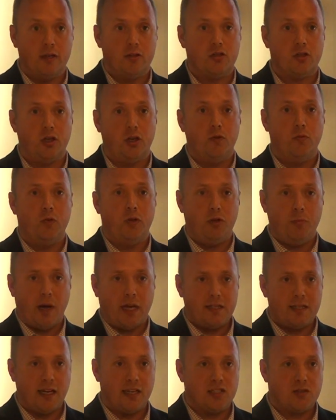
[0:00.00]
And so you
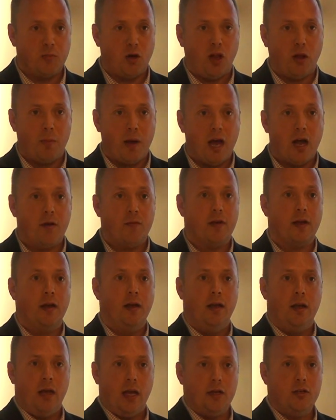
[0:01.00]
might take a small amount of it
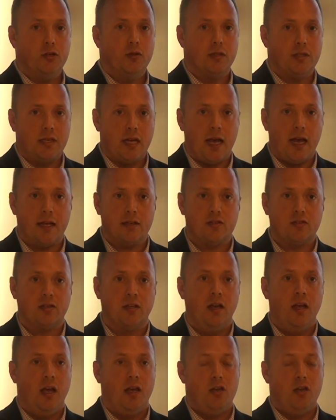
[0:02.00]
and do a test.